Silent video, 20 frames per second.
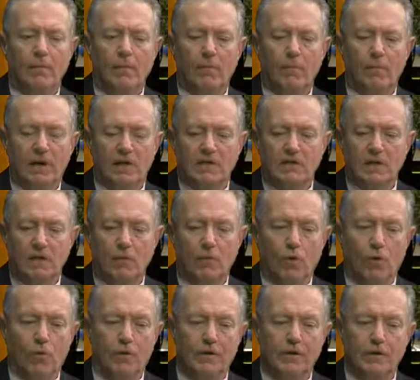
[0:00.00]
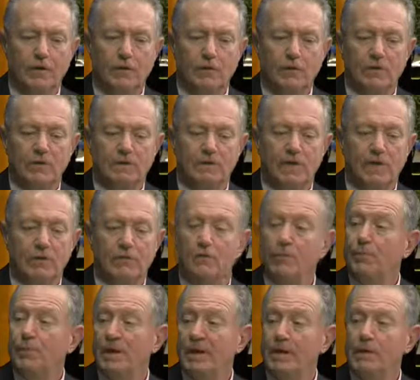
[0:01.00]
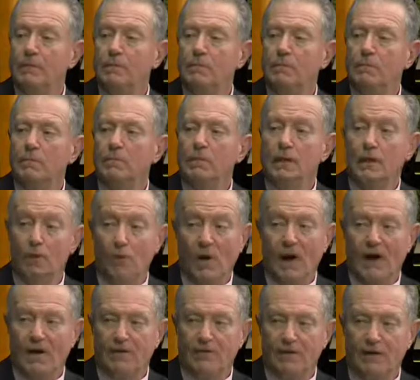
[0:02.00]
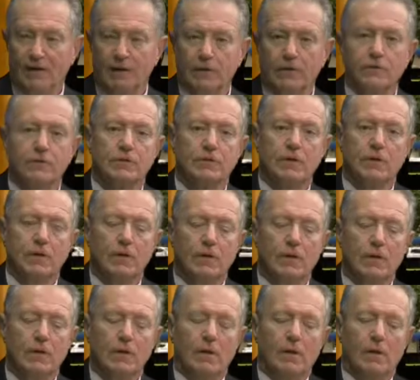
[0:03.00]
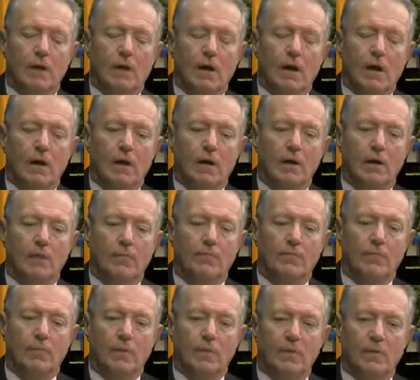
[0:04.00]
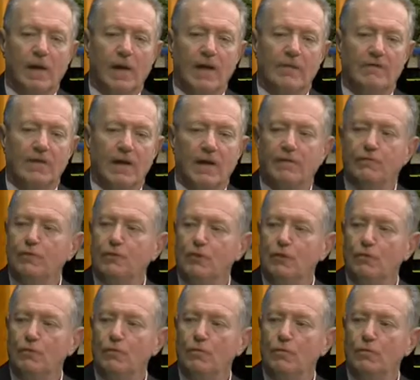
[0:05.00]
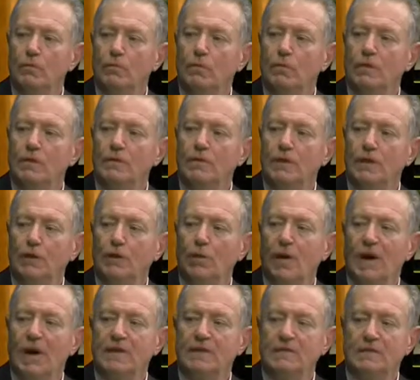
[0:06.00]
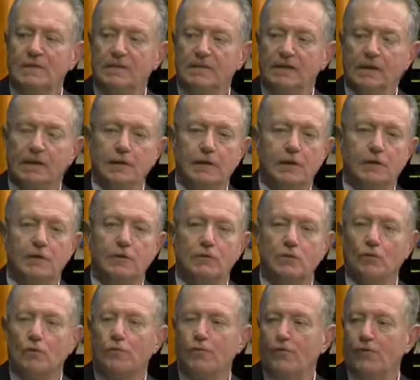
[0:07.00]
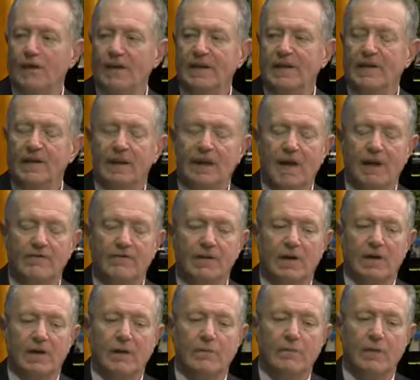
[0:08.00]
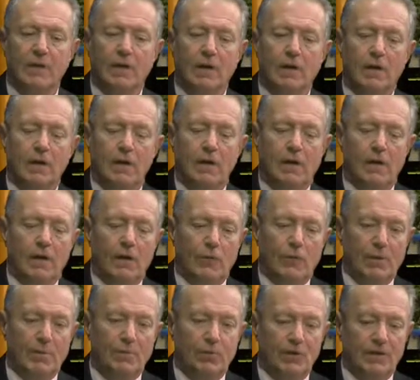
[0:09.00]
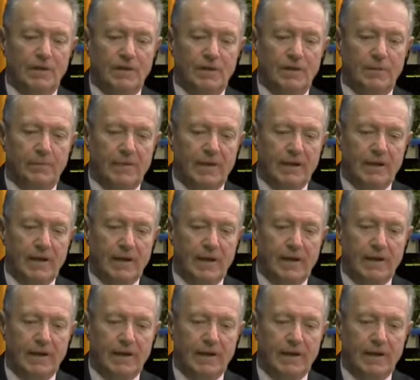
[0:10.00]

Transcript: Basically what we do is take repeat DUI offenders. They have to have 2 DUIs in 10 years or 3 in a lifetime. And we put them in